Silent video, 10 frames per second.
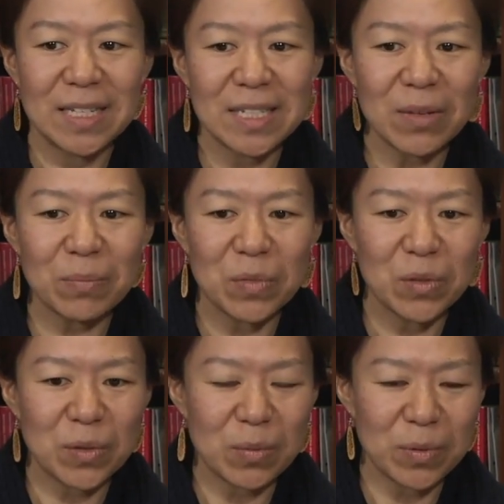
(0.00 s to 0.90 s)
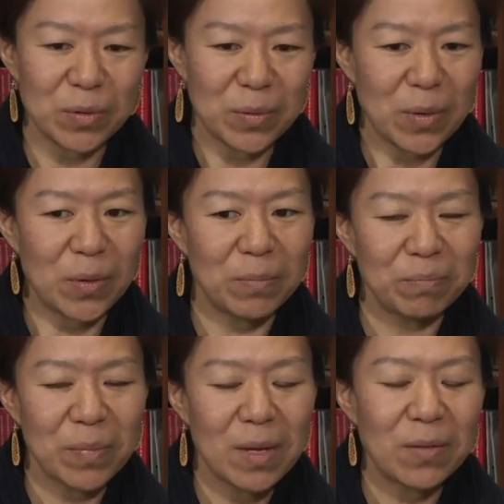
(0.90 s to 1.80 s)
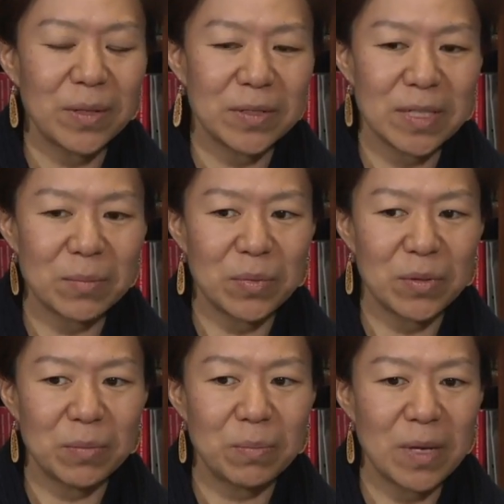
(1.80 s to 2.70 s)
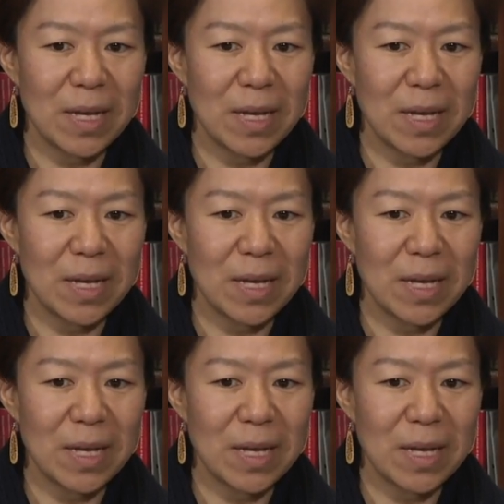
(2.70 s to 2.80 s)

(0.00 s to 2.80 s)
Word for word: some trouble for, for example,